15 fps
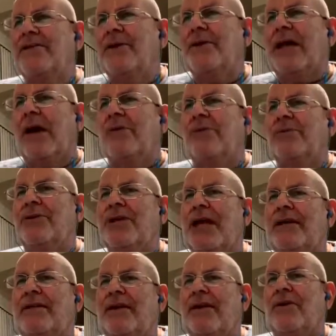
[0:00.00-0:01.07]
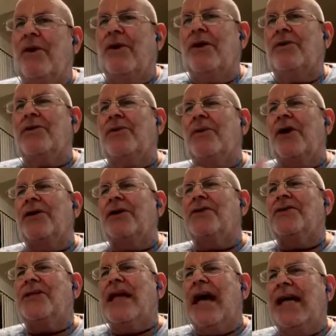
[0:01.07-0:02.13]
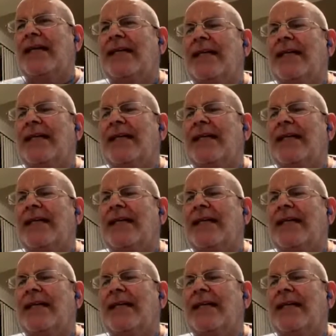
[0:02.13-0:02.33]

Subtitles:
so now, in order to understand